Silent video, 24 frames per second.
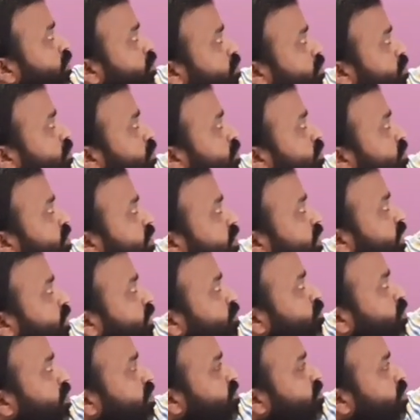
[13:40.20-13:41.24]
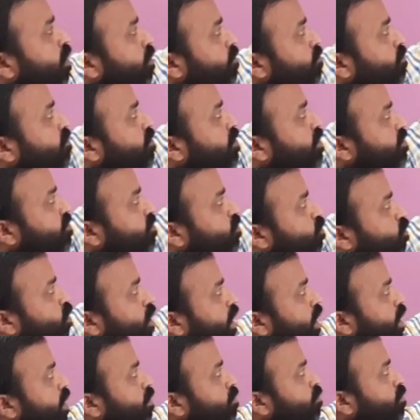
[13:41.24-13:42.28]
out z inverse of z
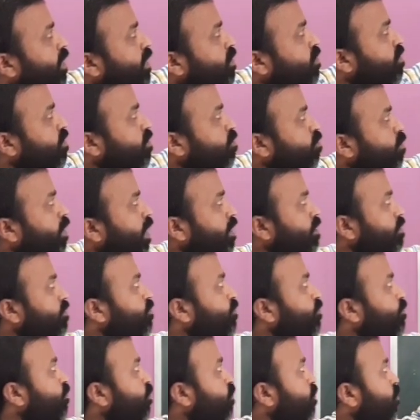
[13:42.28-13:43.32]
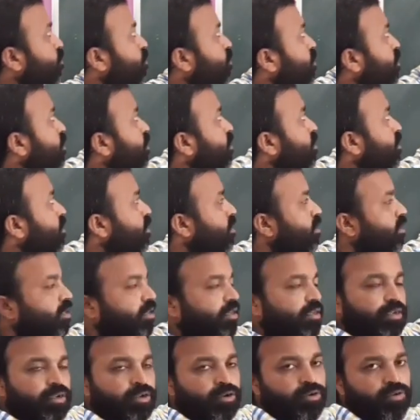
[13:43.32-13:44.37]
square by z minus 4
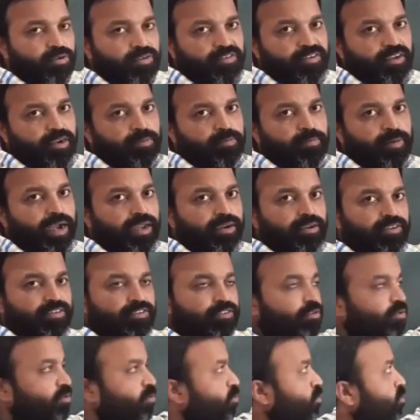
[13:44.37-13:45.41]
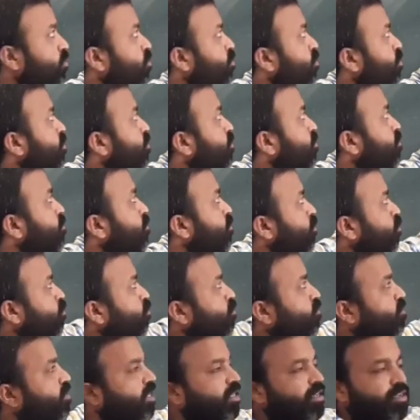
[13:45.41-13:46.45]
into z minus 2
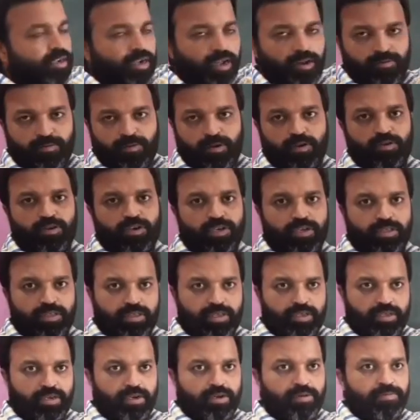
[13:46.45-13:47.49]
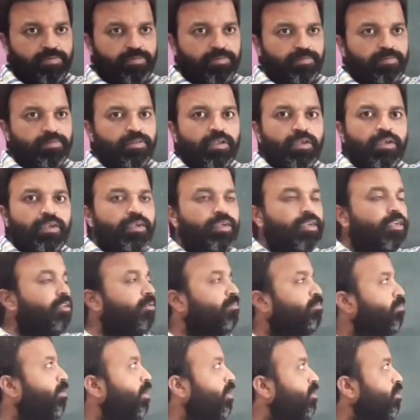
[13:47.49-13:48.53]
using convolution theorem.
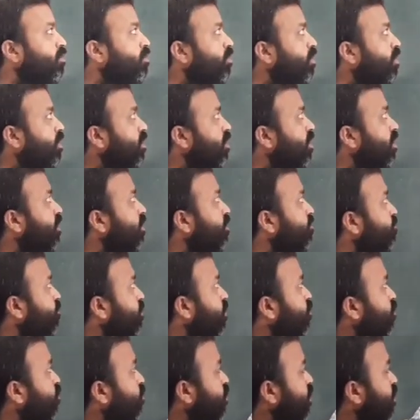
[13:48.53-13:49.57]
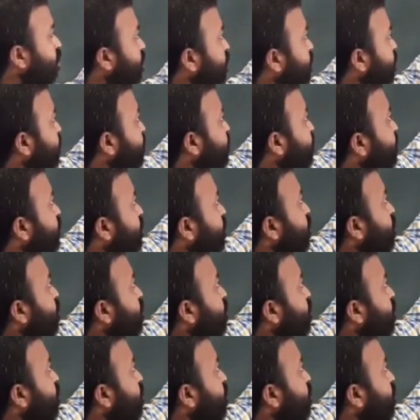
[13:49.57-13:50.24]
In particularly, if the question is